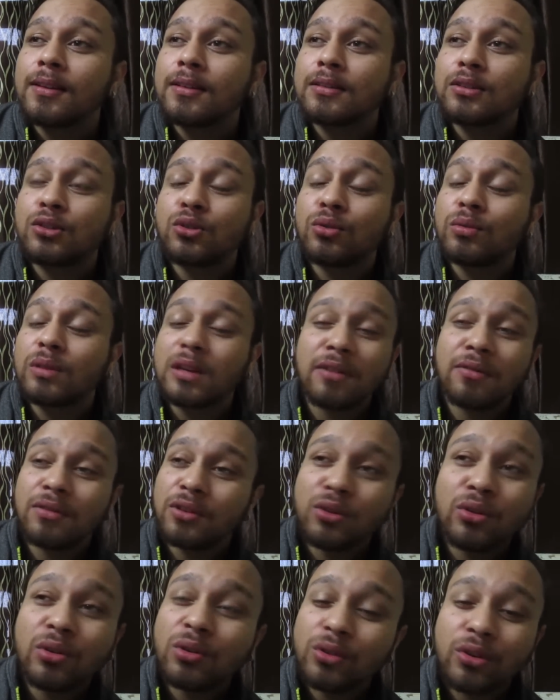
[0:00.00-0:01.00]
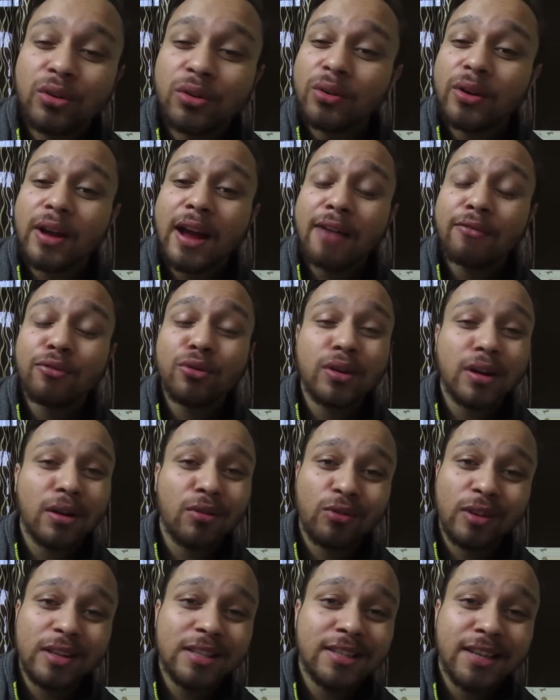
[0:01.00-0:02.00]
to con- you know you don't have to
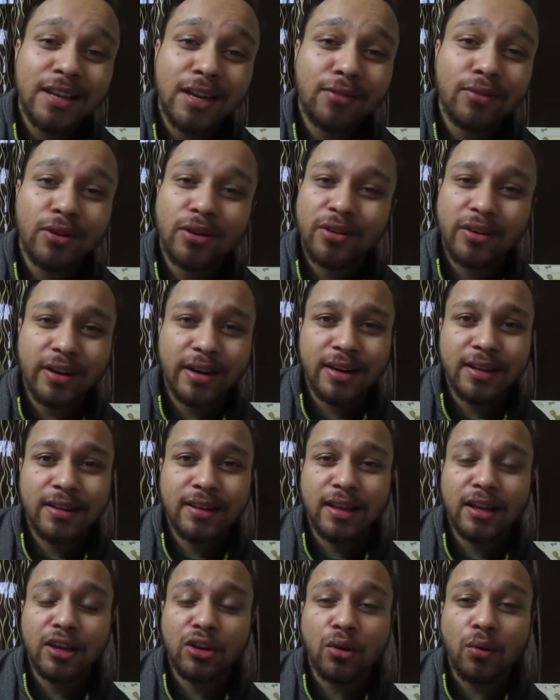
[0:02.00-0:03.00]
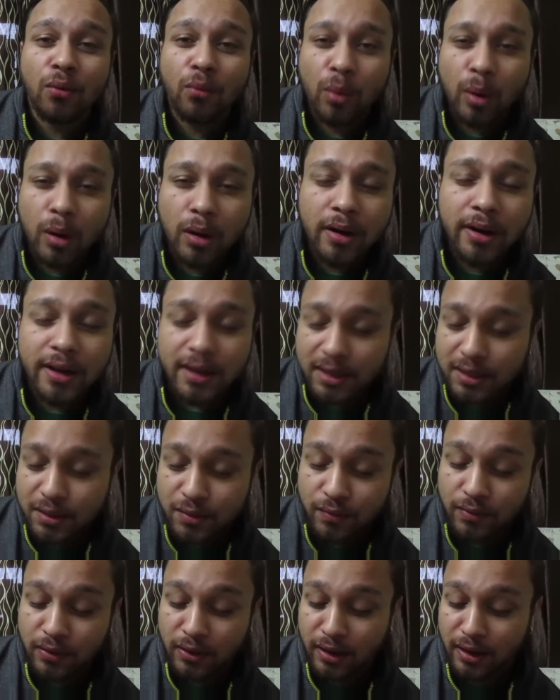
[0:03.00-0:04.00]
convince anyone or anything your word is
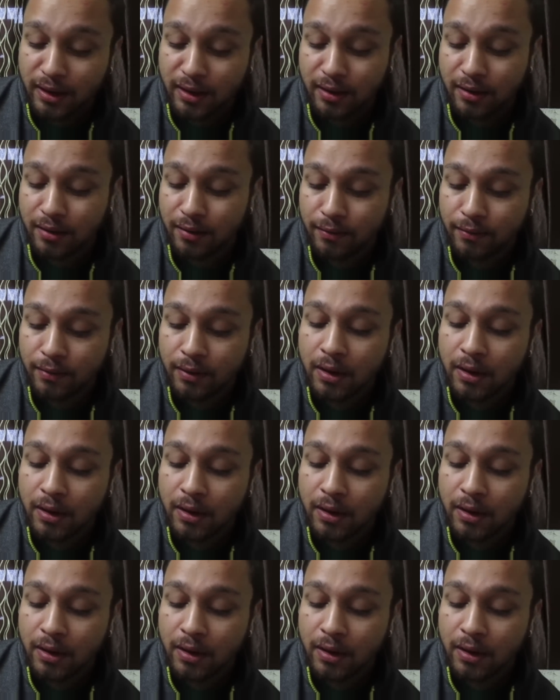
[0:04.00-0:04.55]
fucking enough